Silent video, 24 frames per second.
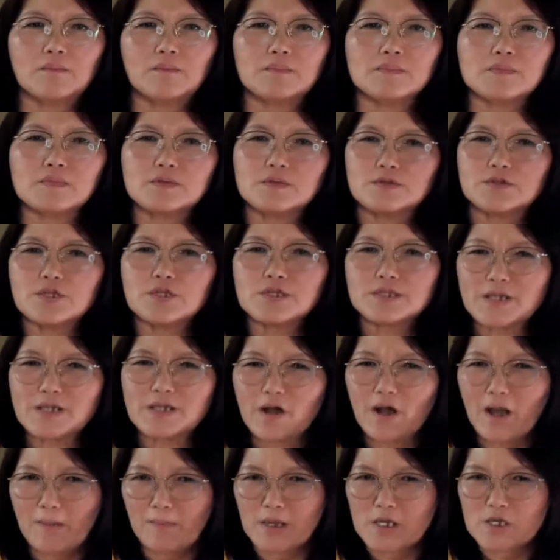Just now I
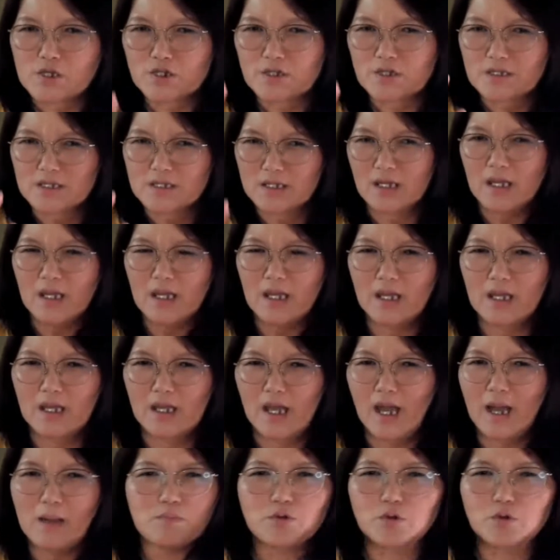mentioned that
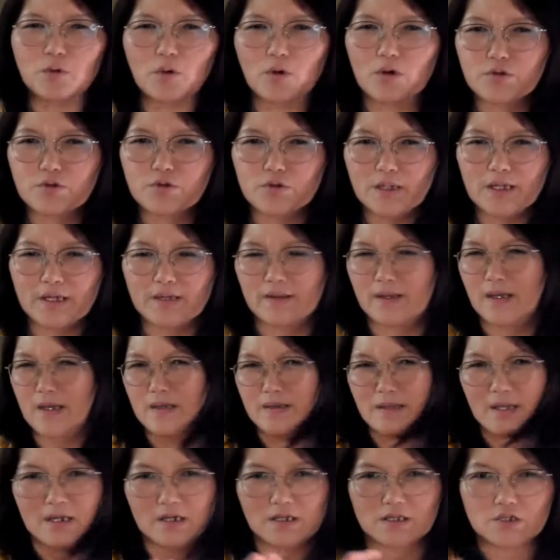I'm too old to learn, and
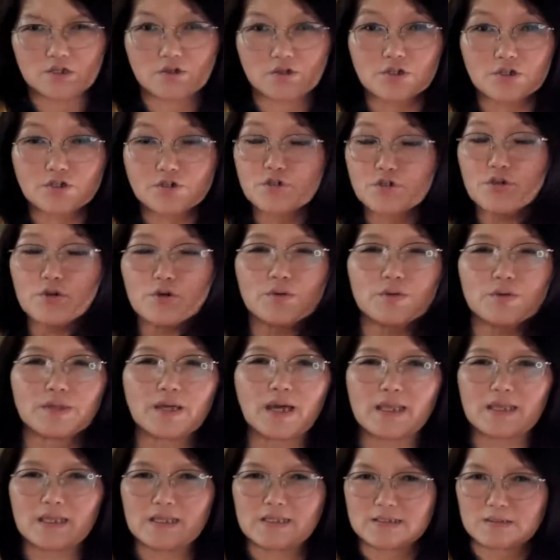that is not true. That
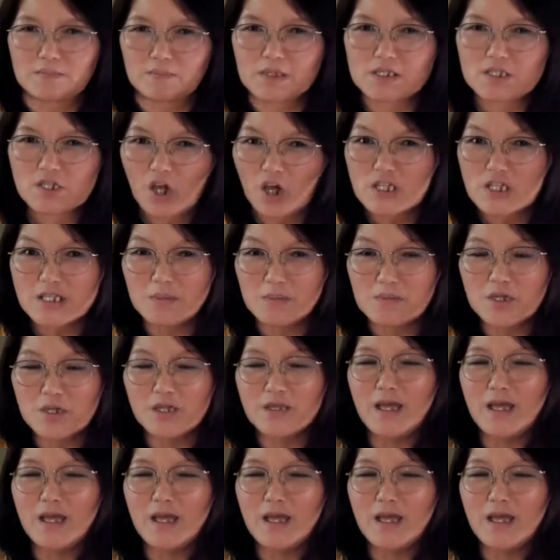is a misconception.